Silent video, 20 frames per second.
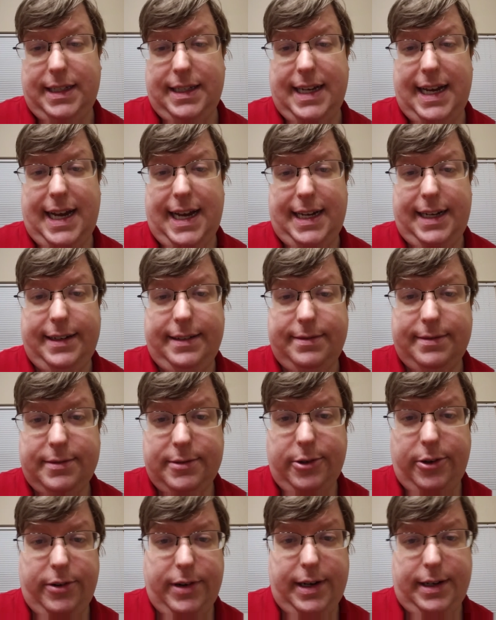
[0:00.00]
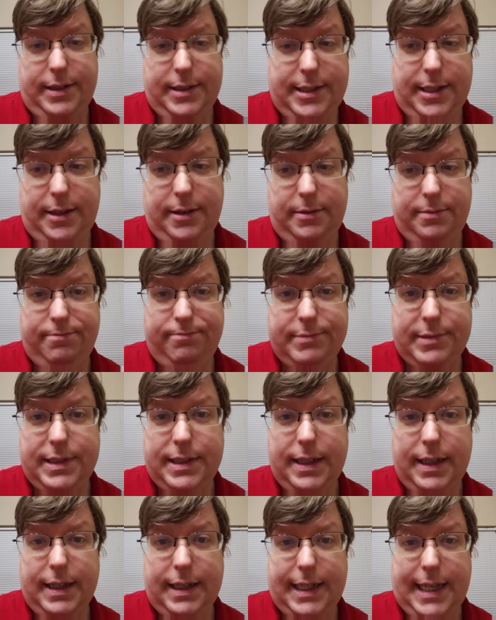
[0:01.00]
Todd go around and sell
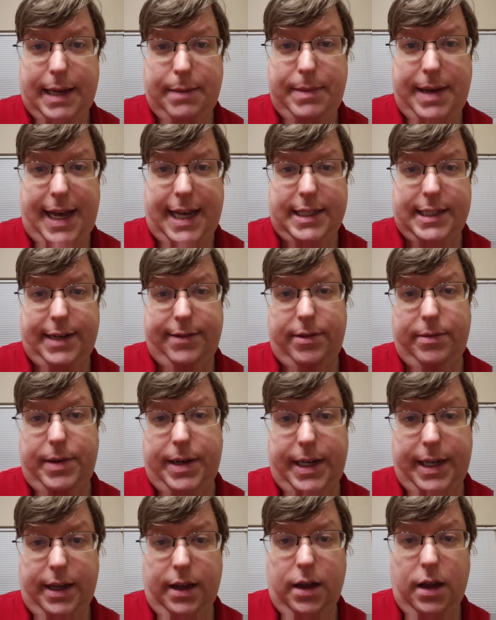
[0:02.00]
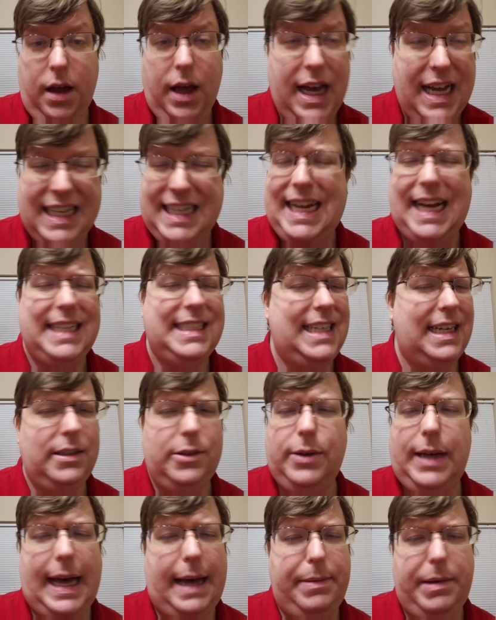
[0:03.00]
Game Pass to everybody. Todd's not too
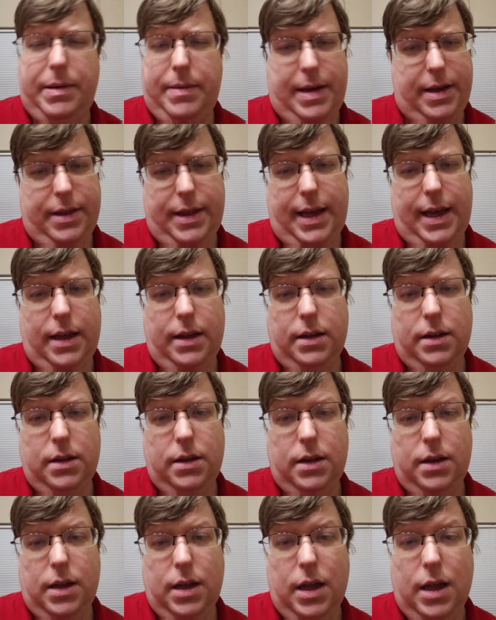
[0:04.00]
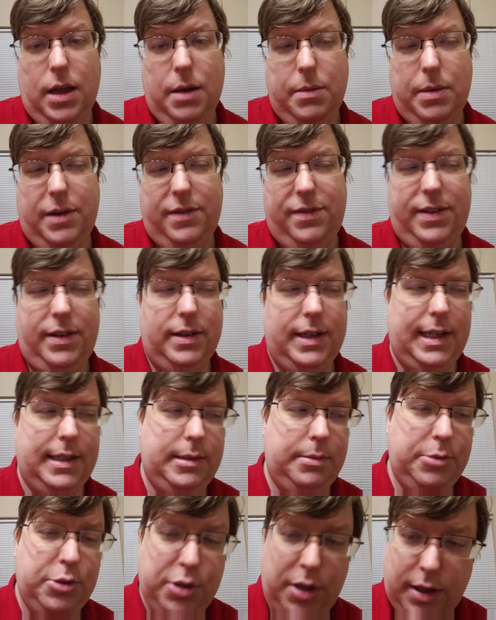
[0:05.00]
happy about that. But Phil gets
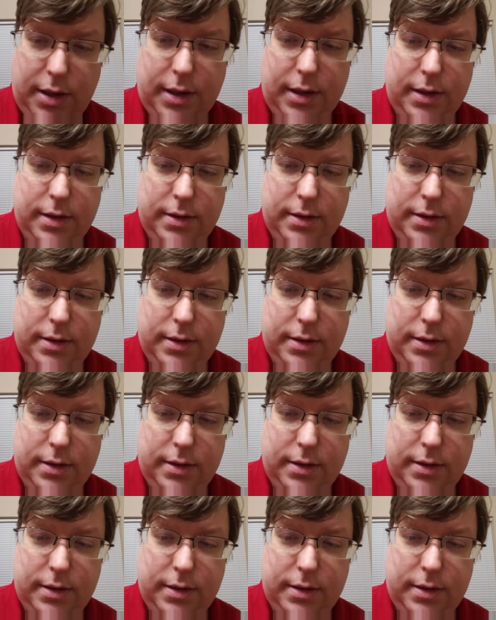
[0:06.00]
him drunk.